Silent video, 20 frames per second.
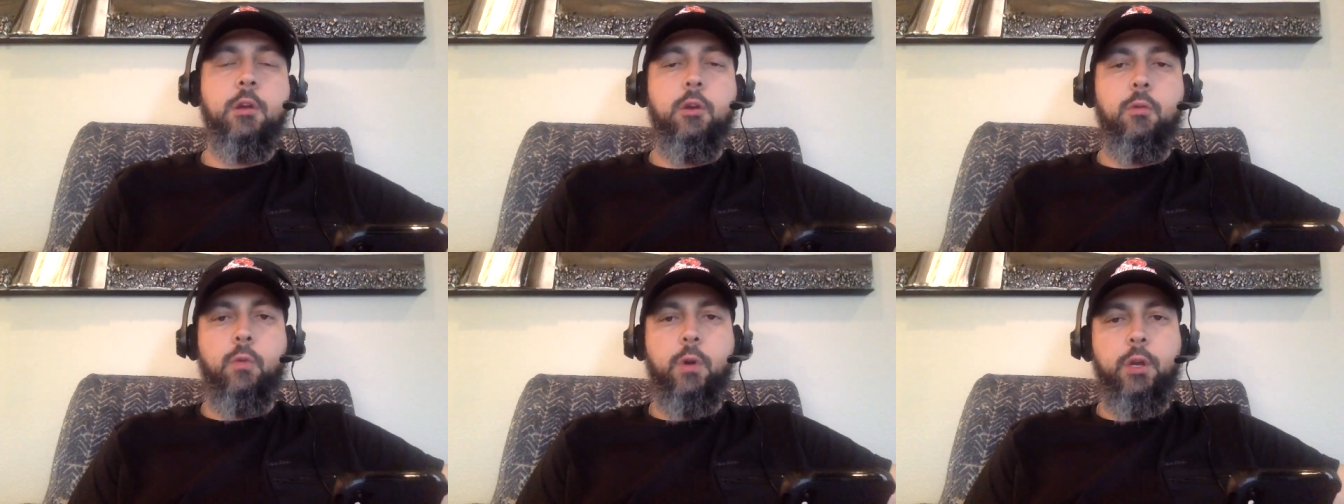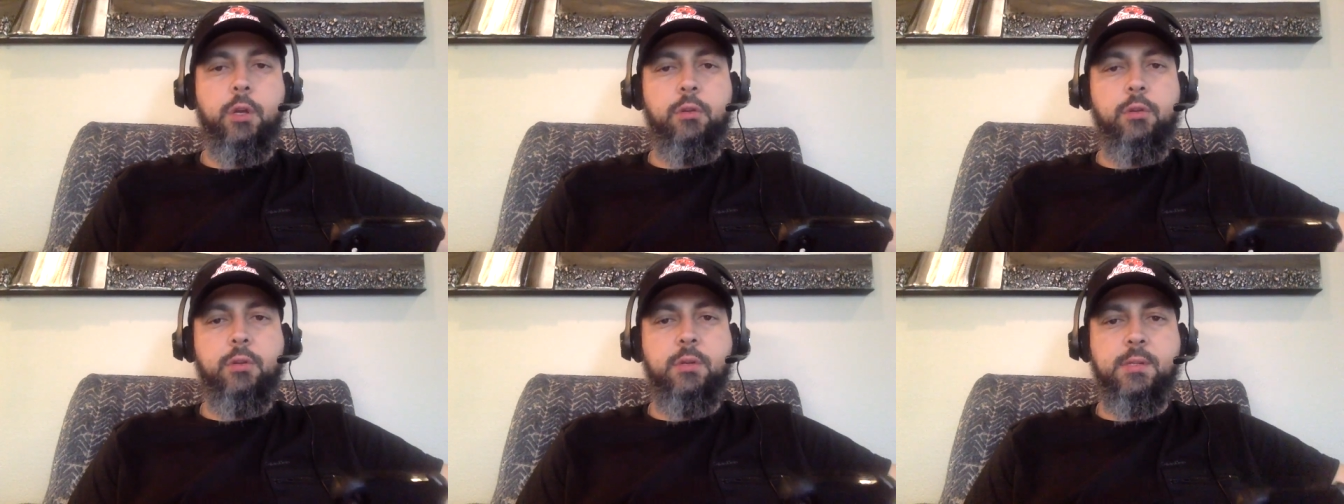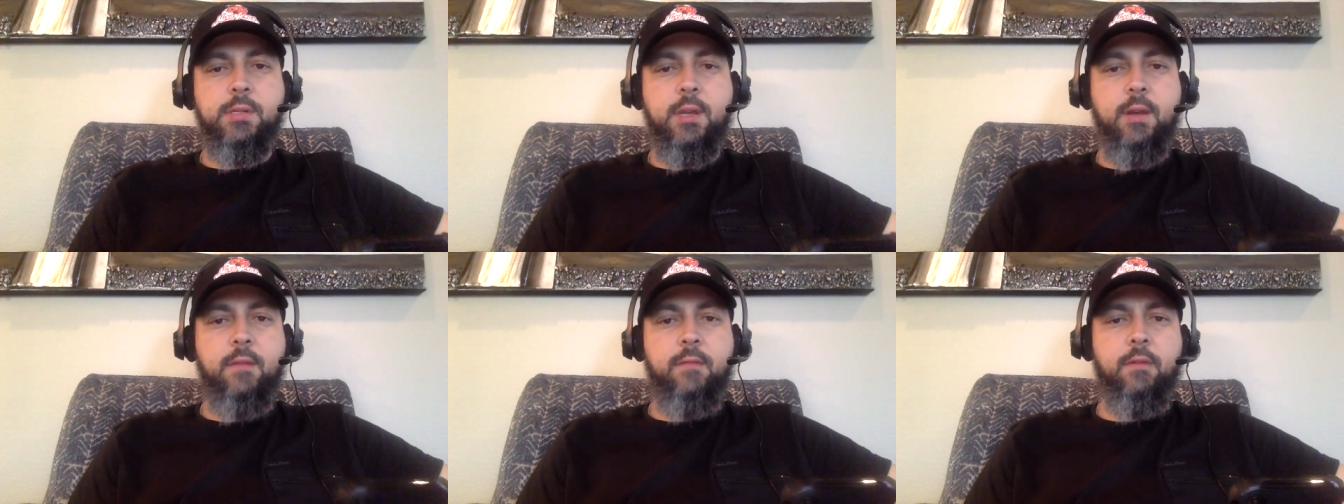what you
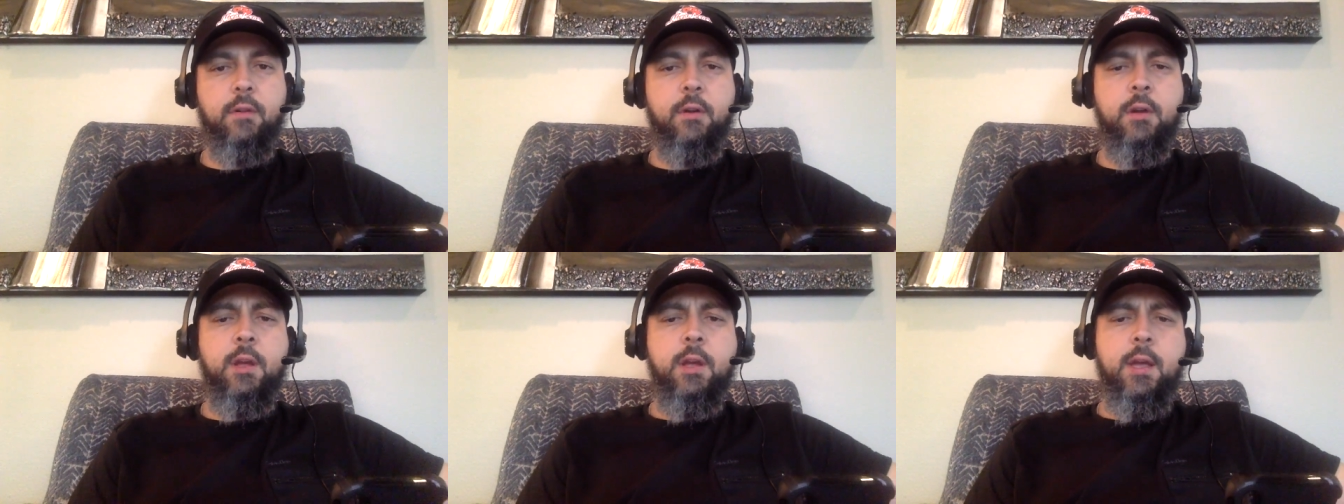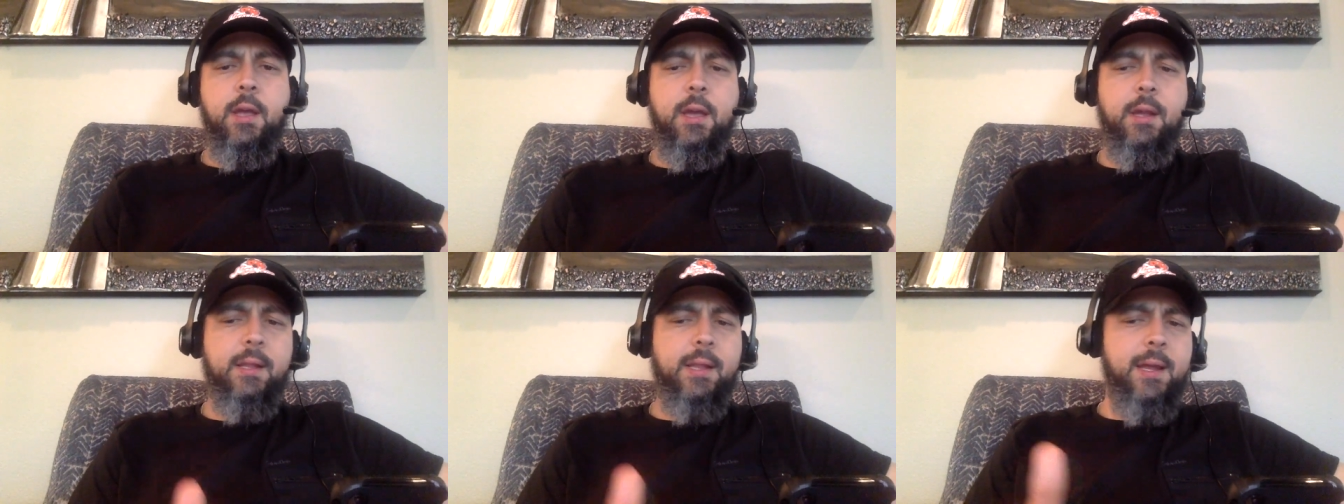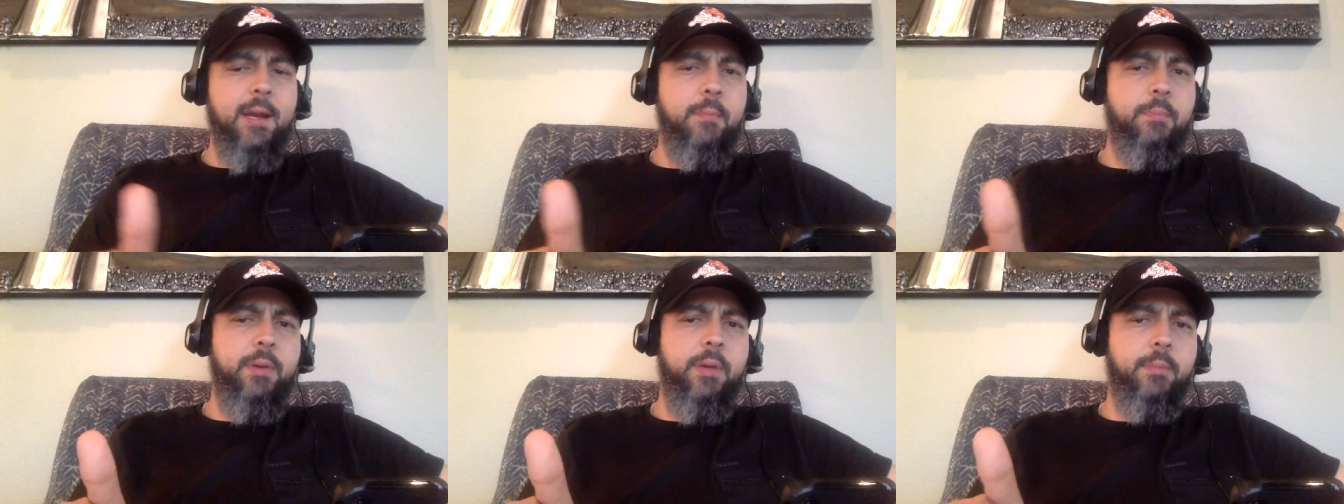discover. And a
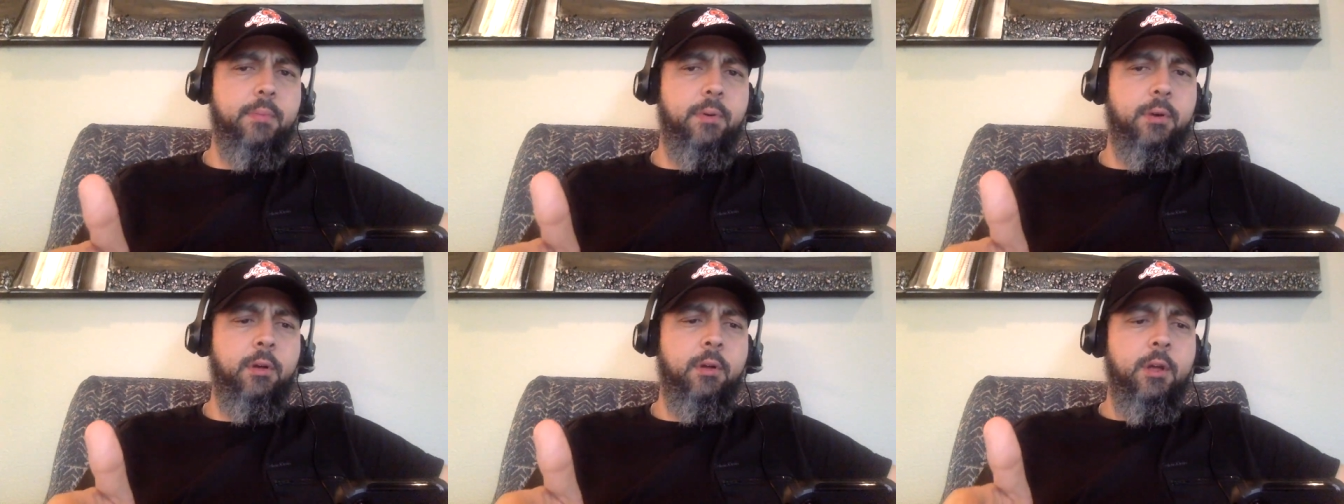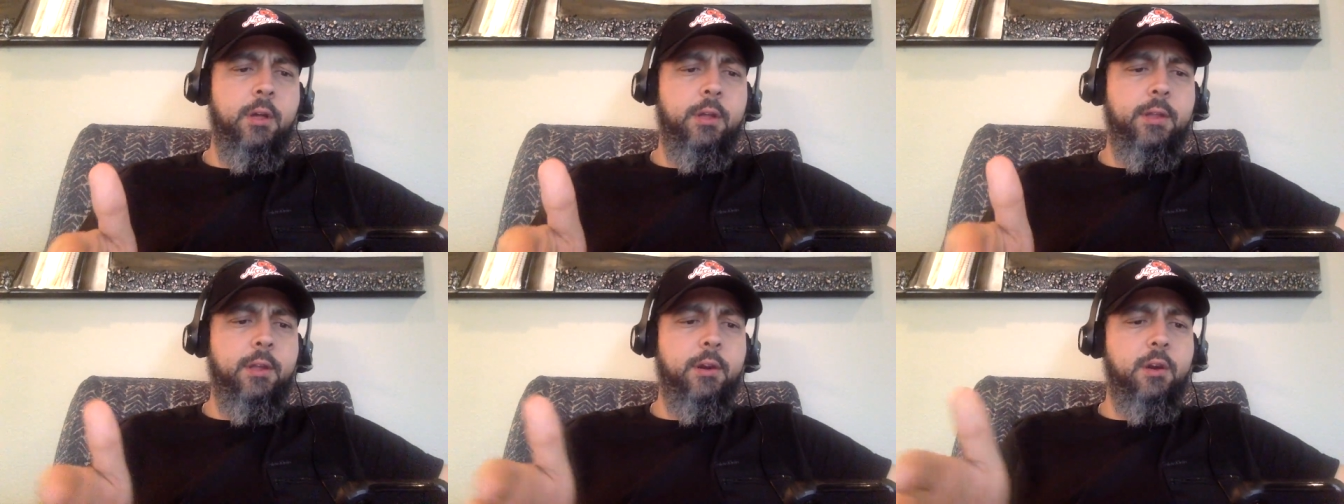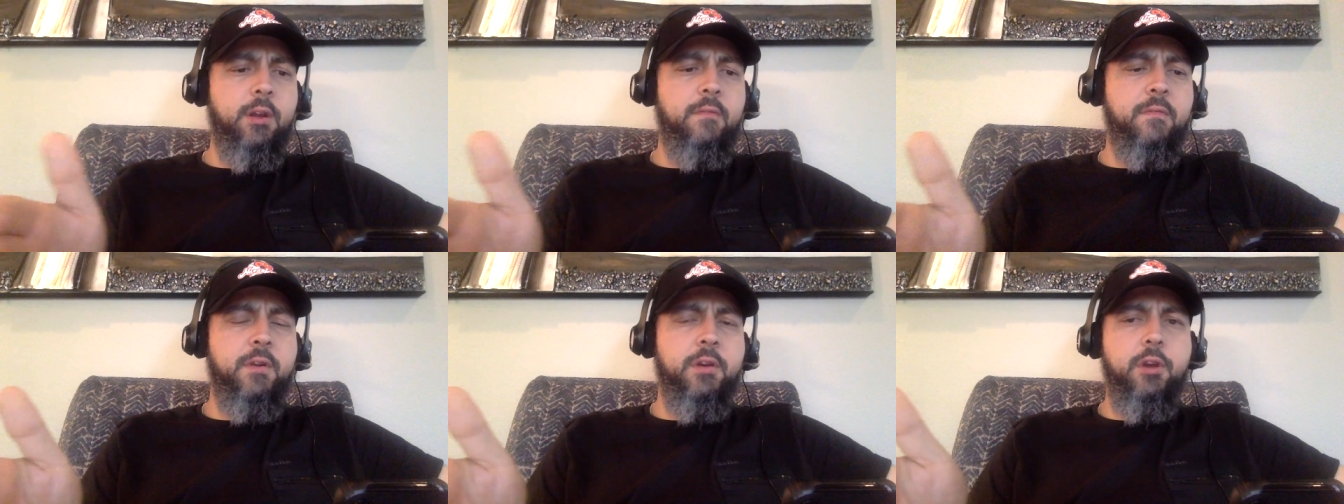lot of people, they
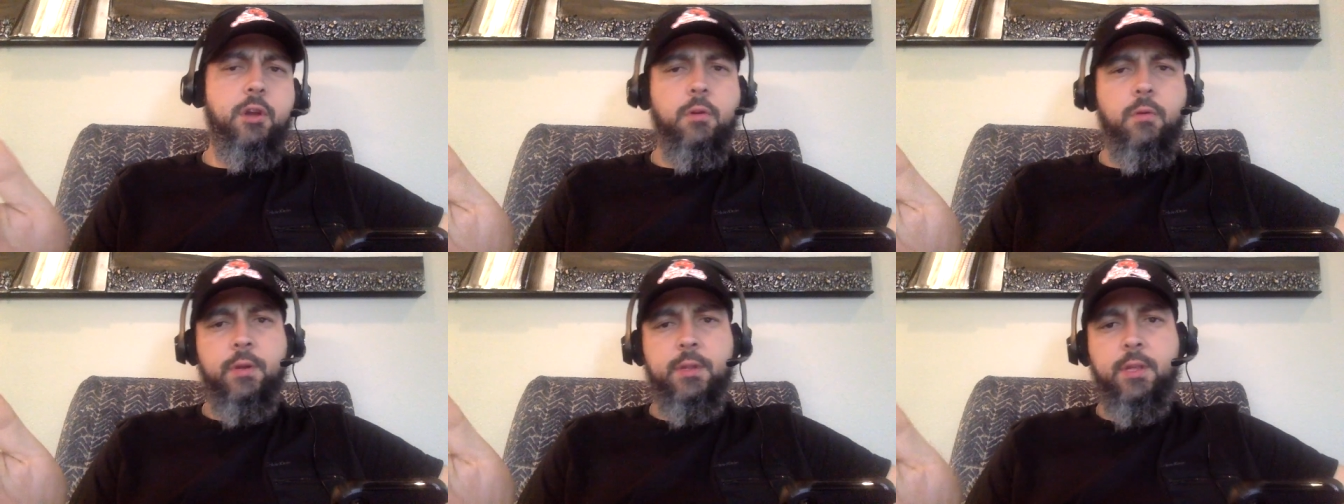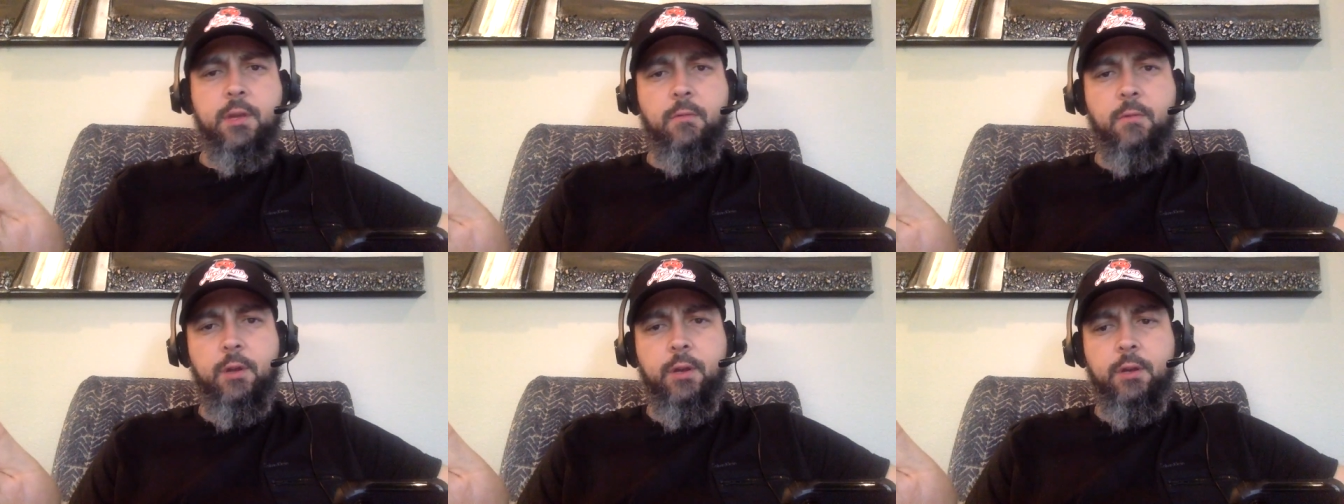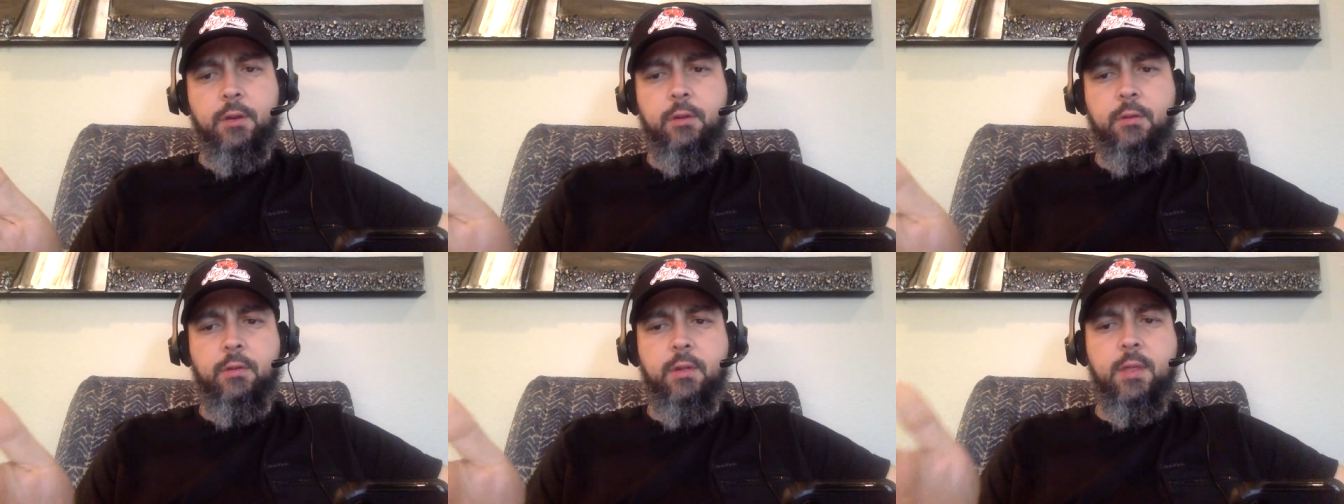don't even know what they want to do.